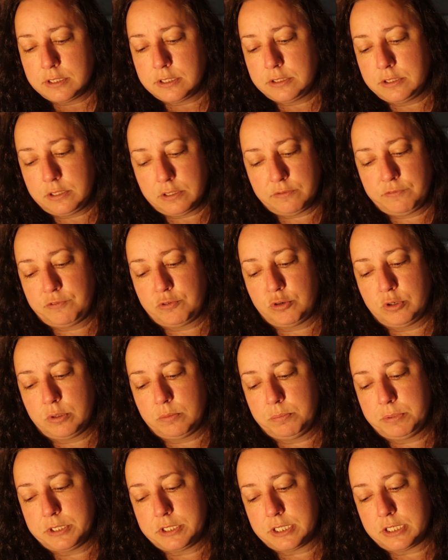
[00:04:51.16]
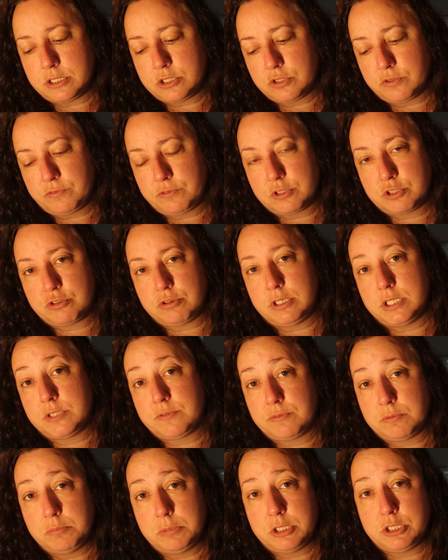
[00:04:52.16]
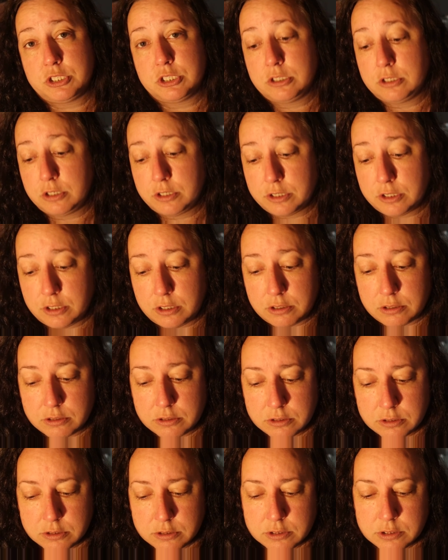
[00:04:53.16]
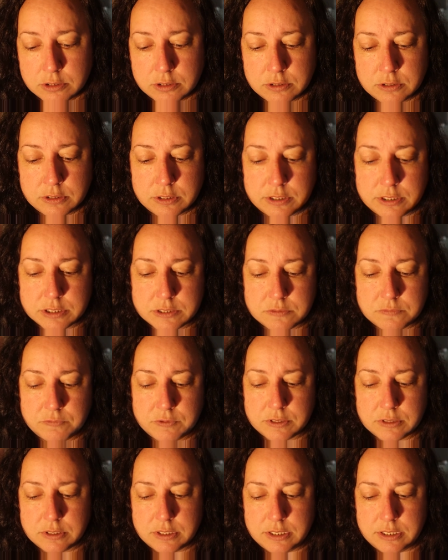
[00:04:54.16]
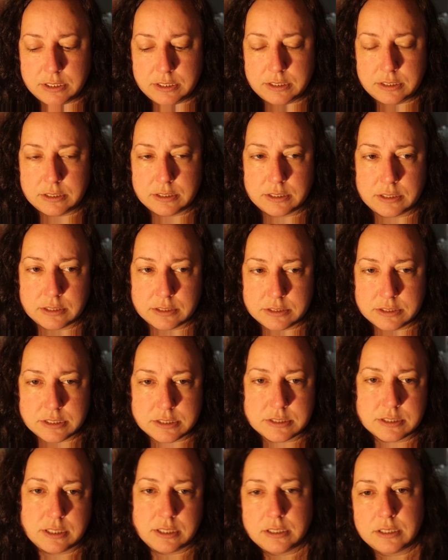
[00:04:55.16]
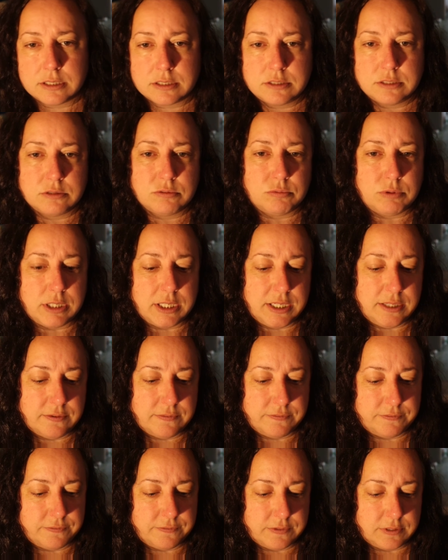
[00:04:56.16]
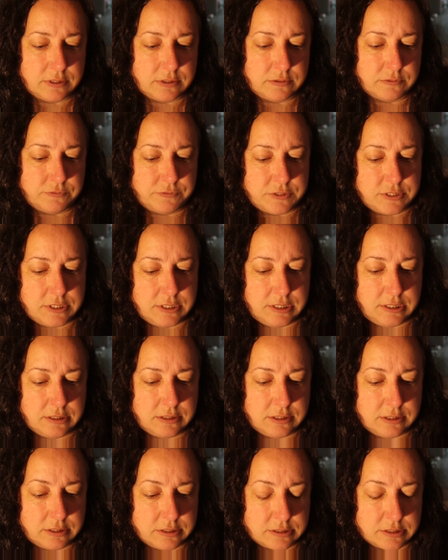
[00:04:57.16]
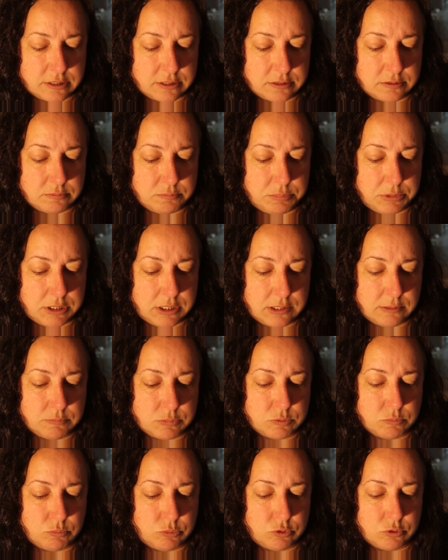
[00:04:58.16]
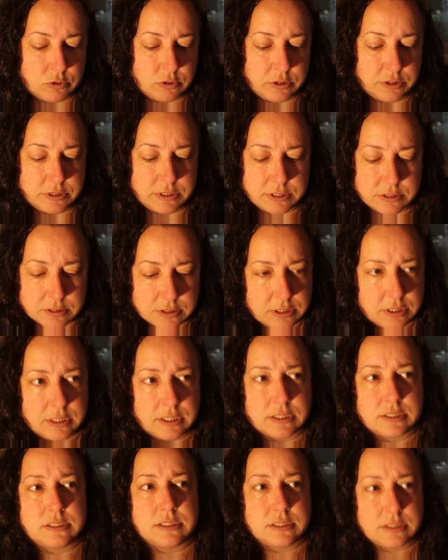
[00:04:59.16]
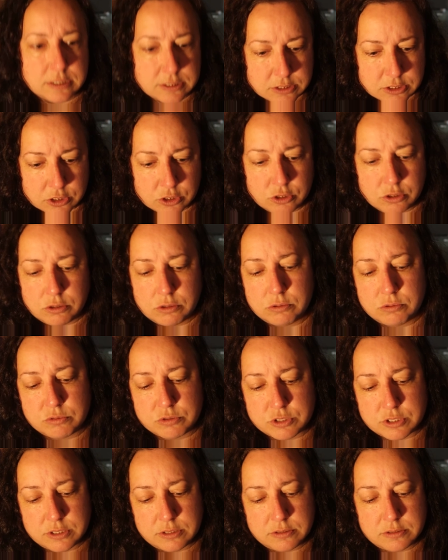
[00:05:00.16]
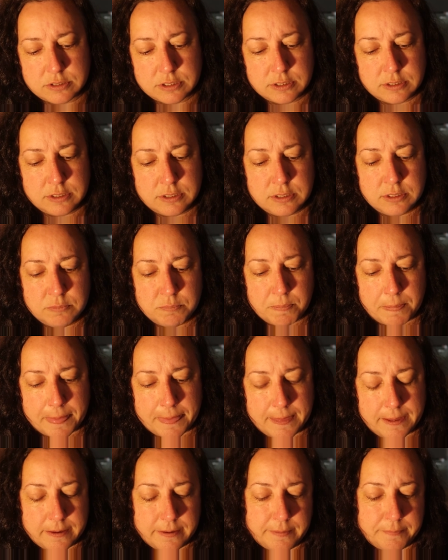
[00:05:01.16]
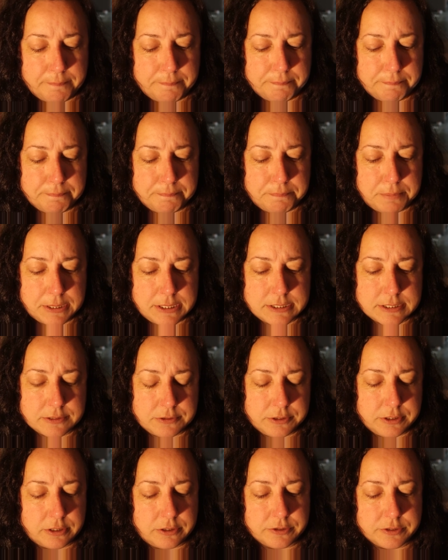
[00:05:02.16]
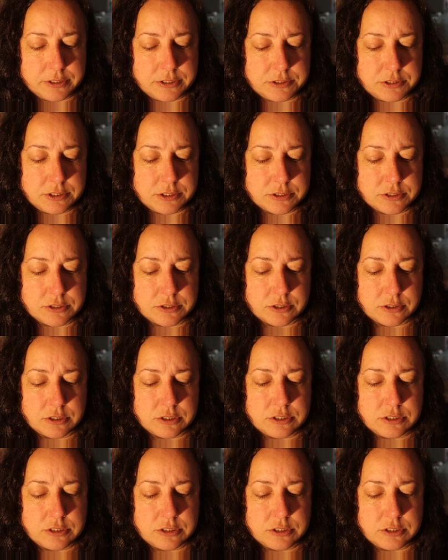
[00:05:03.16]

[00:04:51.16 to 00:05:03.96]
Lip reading: and therefore potential for transformation at all. it's a very disconnected way of seeing things that becomes more disconnected as it goes. And basically all these things are